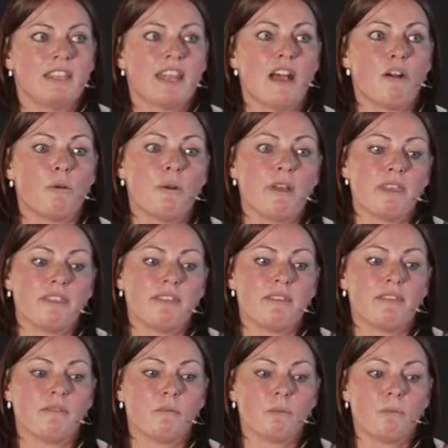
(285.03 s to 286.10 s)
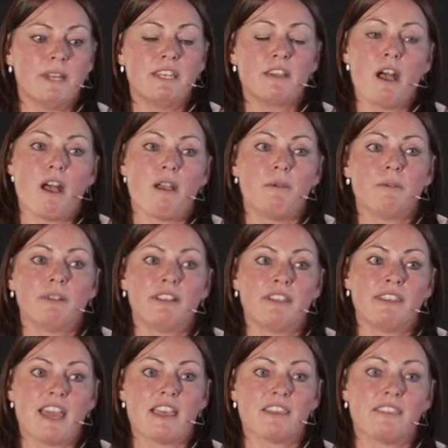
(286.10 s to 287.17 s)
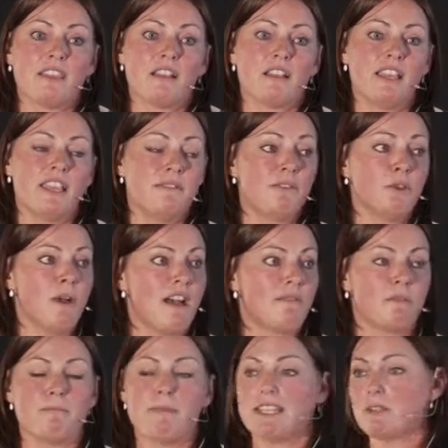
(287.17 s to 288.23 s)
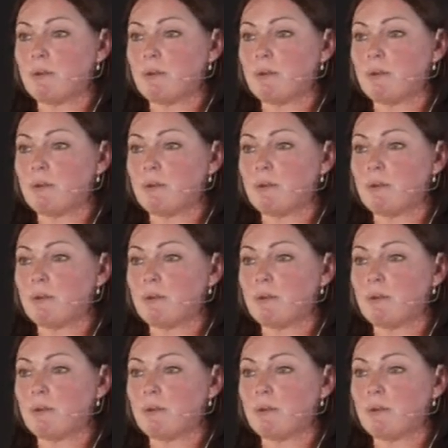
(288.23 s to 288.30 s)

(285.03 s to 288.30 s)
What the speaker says: Now, we know that if you have a